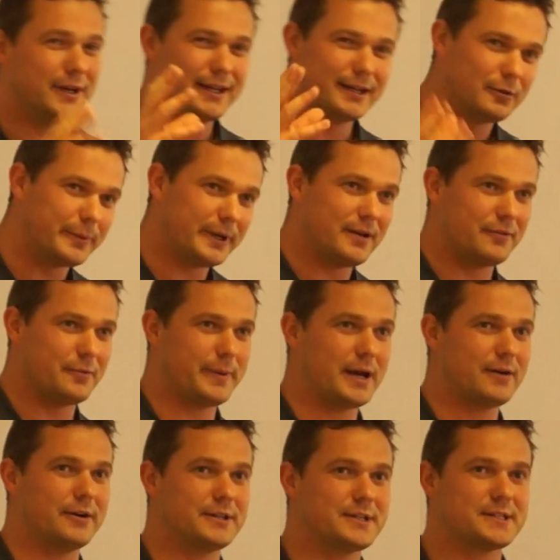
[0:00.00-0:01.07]
a little bit of a
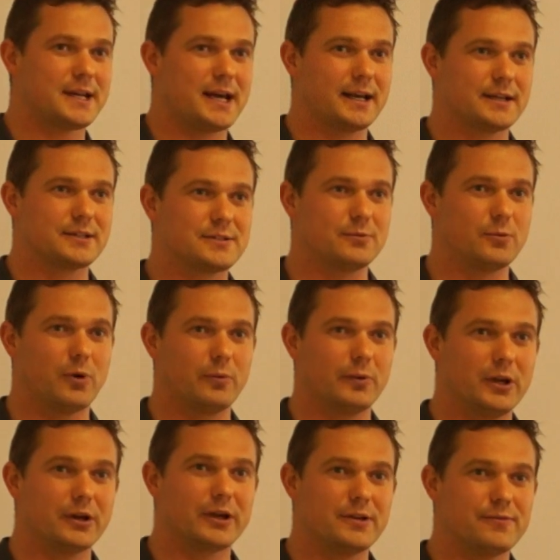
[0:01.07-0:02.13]
better understanding as to what
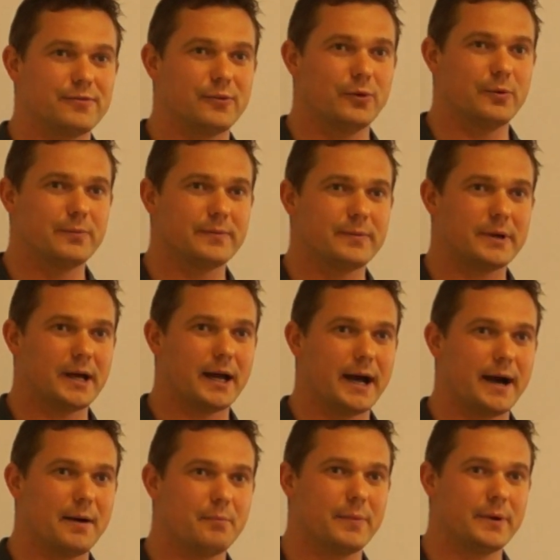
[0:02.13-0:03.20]
we're looking for.
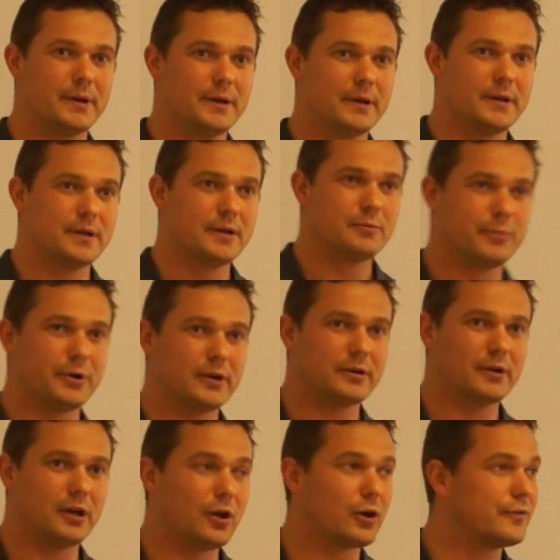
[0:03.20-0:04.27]
But
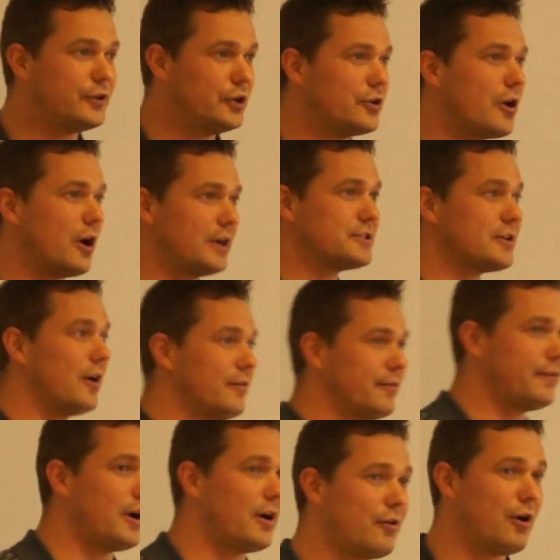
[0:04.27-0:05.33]
a lot of you guys aren't
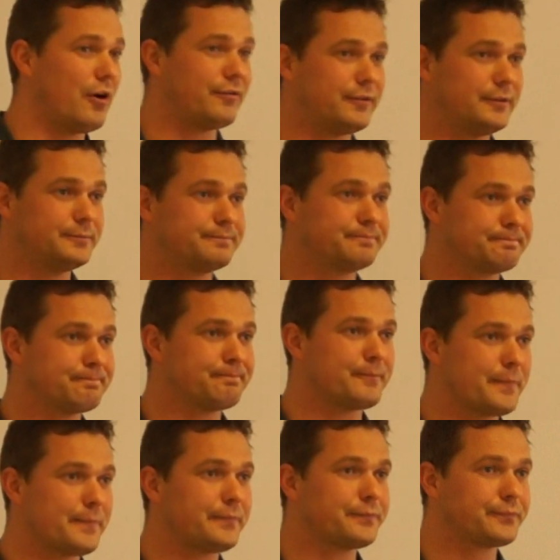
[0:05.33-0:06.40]
far off.
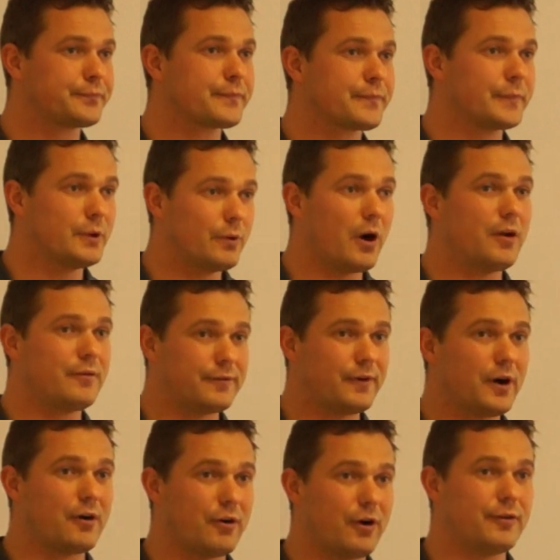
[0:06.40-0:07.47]
You aren't
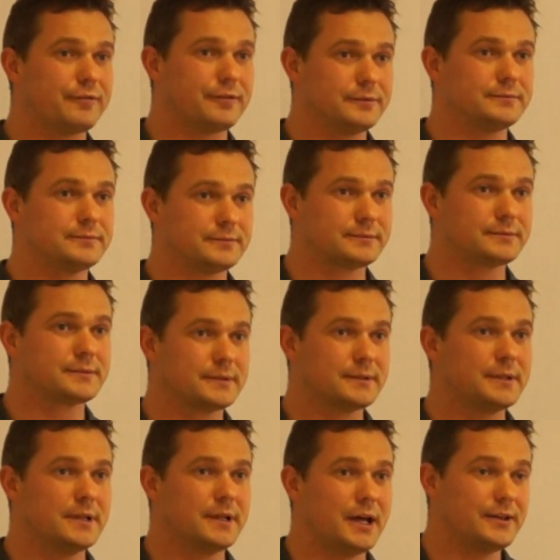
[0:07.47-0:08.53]
far off.
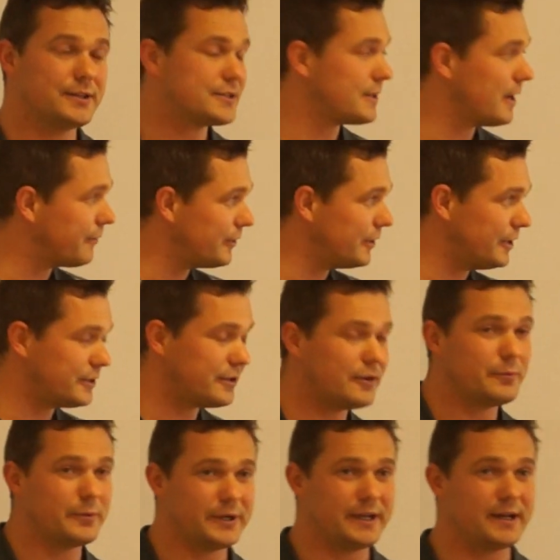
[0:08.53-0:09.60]
And the stuff that you're
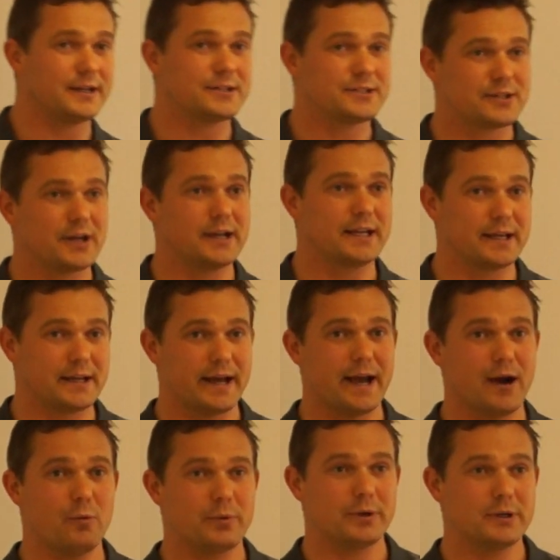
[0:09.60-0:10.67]
doing with Neil is certainly going to
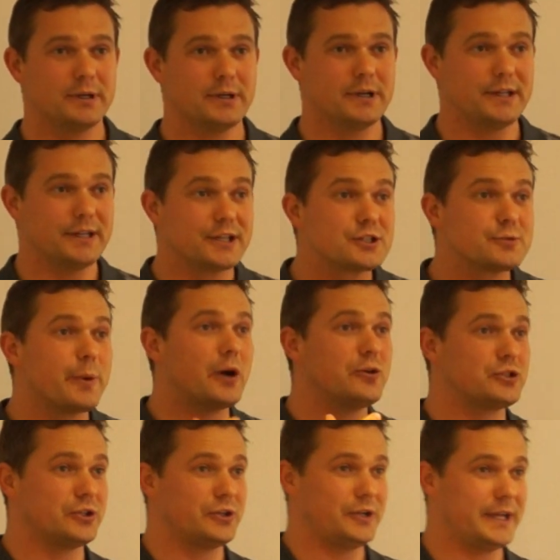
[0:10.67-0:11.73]
help. And the
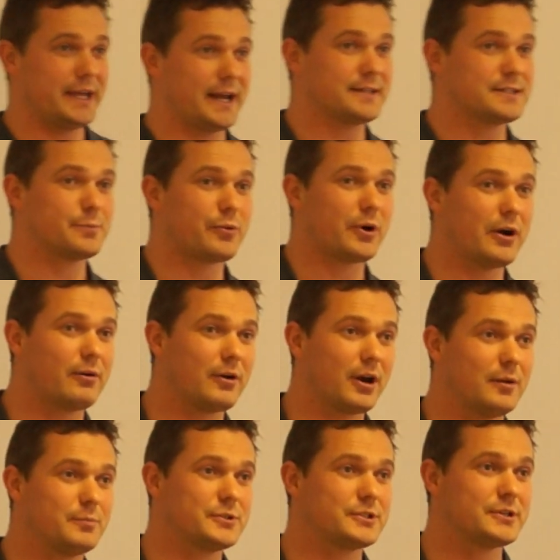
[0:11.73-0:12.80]
exposure that you're getting to pro
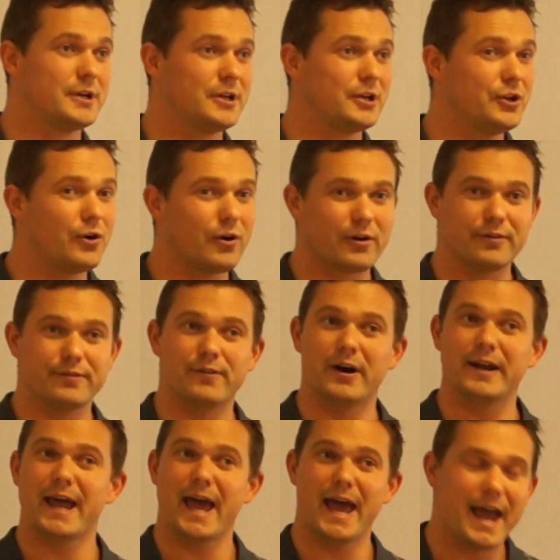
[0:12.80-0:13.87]
clubs, you're not going to
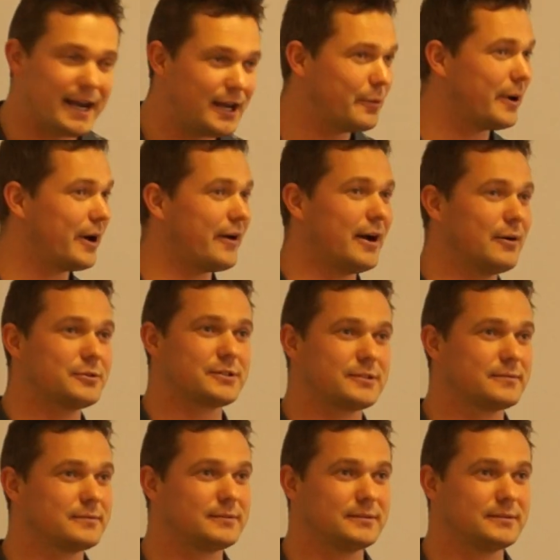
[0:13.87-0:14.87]
find anywhere else